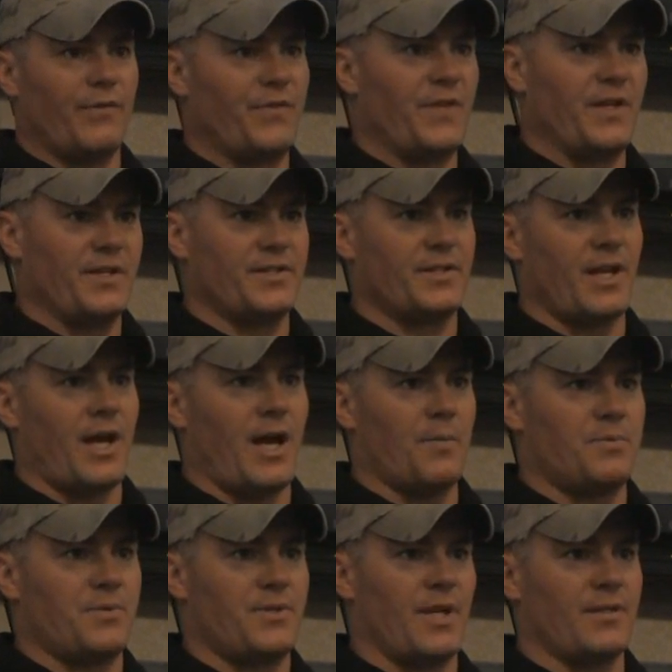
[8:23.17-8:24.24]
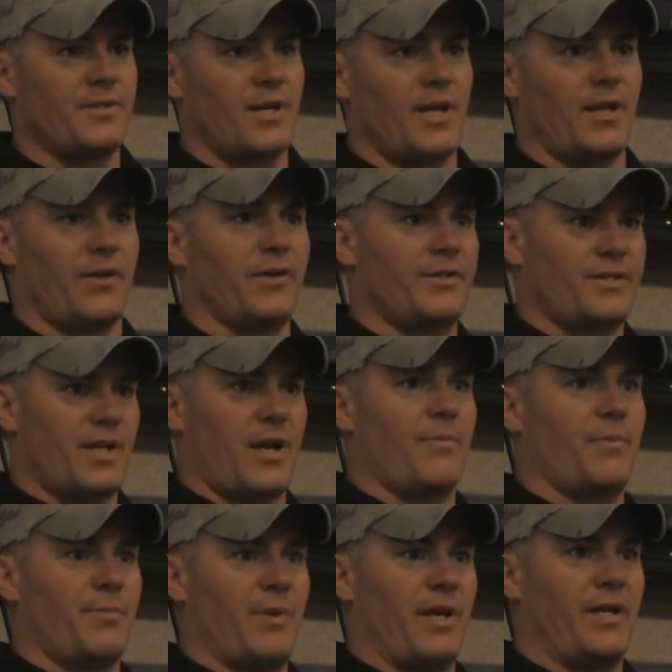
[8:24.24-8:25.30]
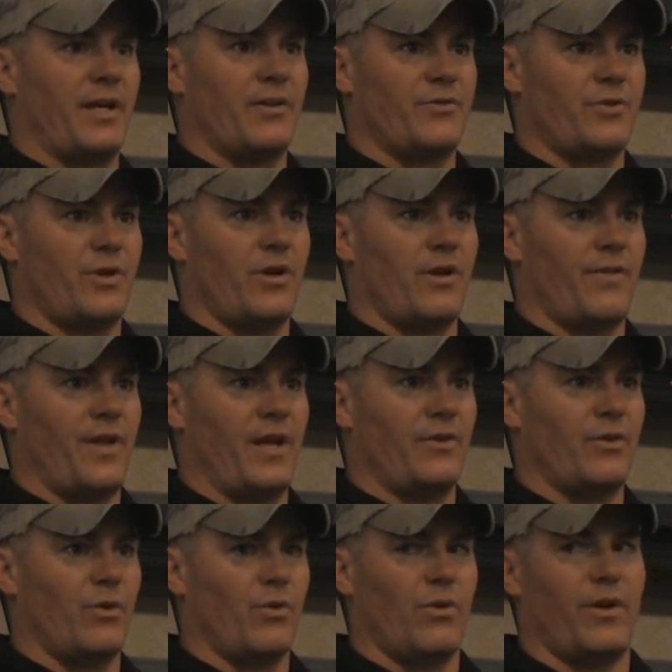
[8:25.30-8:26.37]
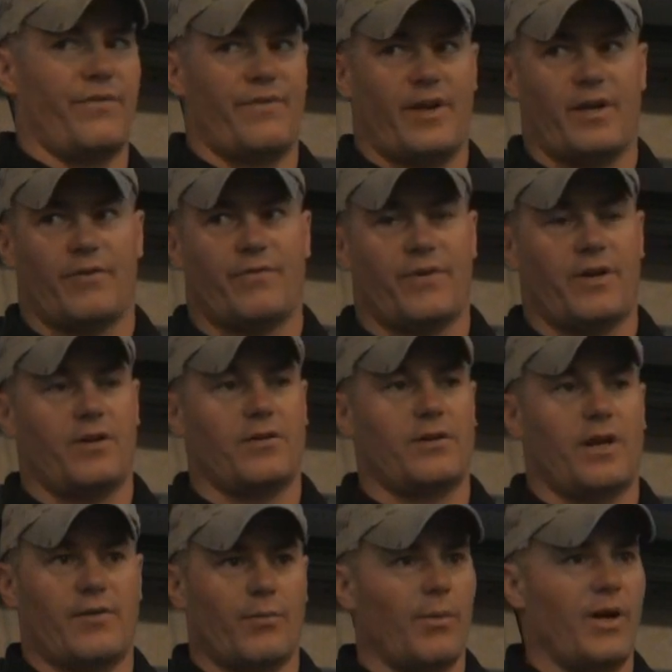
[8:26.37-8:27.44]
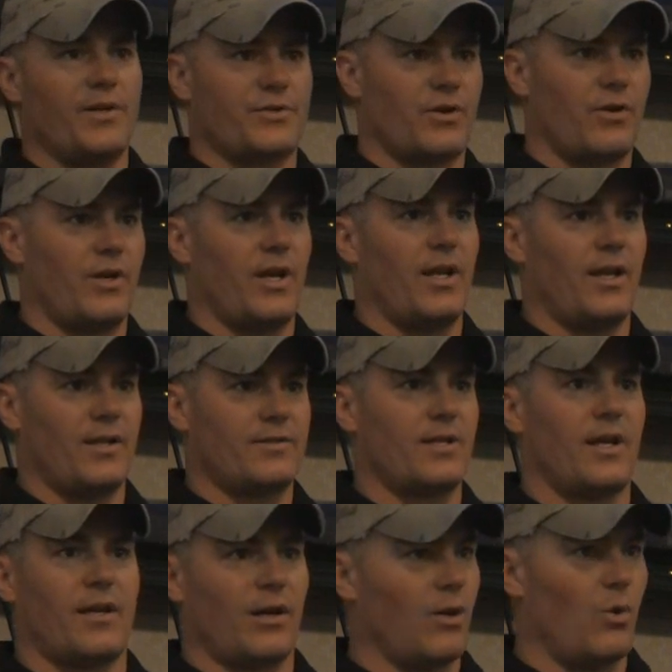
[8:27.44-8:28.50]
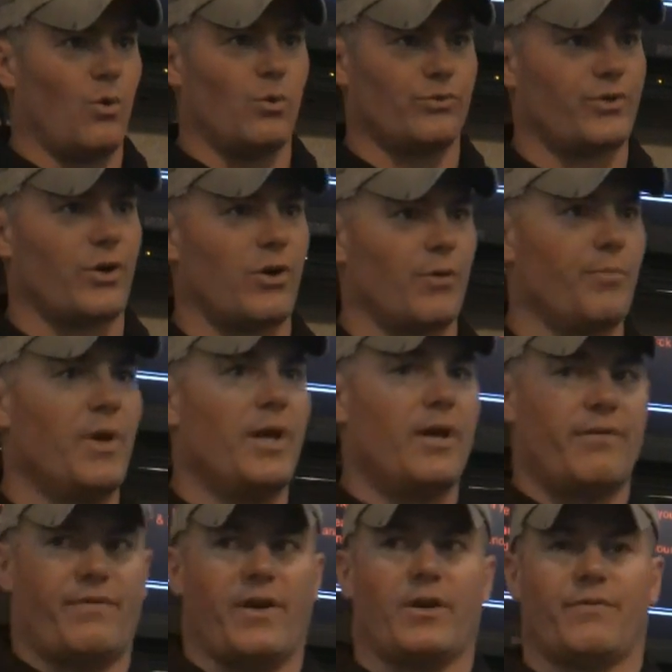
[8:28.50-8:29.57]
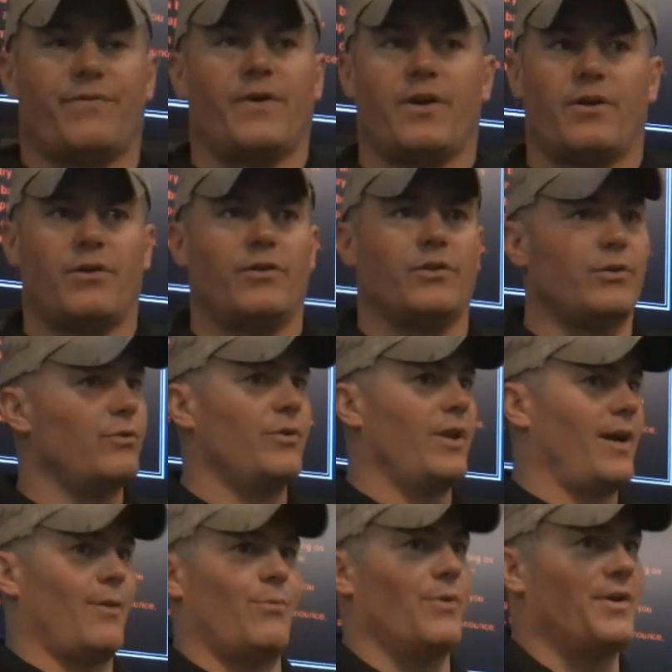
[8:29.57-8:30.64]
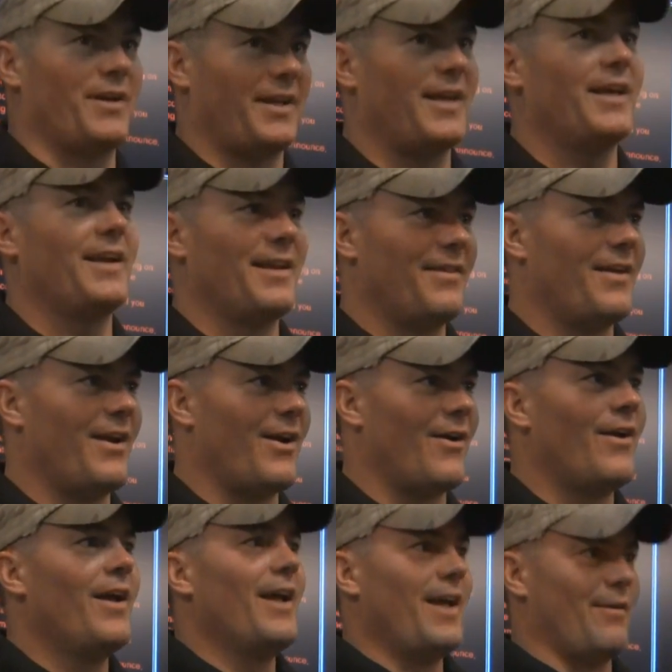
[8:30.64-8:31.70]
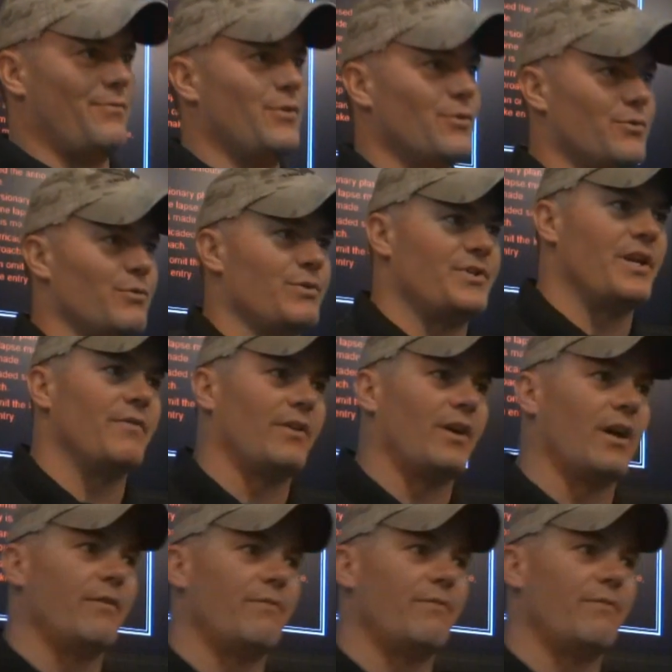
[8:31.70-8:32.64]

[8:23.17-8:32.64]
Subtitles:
everything stops. That's not a good time to make entry on that door. The fatal funnel, everybody's heard that. That's like an old term. Fatal funnel, you do not want to get in there if you receive a